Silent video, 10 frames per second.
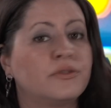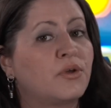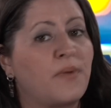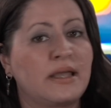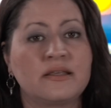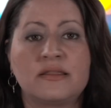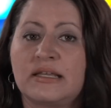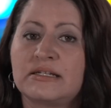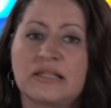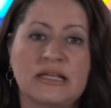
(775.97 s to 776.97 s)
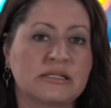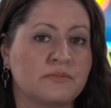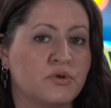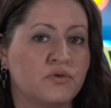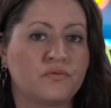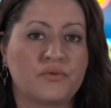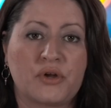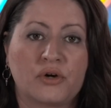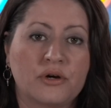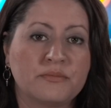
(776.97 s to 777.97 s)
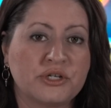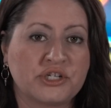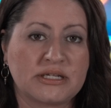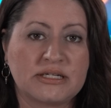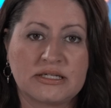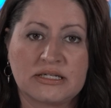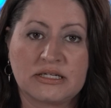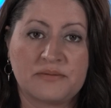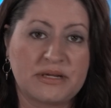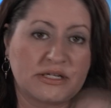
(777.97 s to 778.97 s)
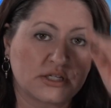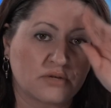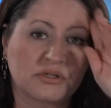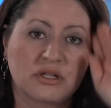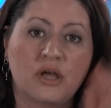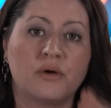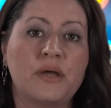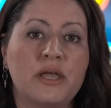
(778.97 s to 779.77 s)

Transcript: the way that these things move with our criminal justice system being so slow,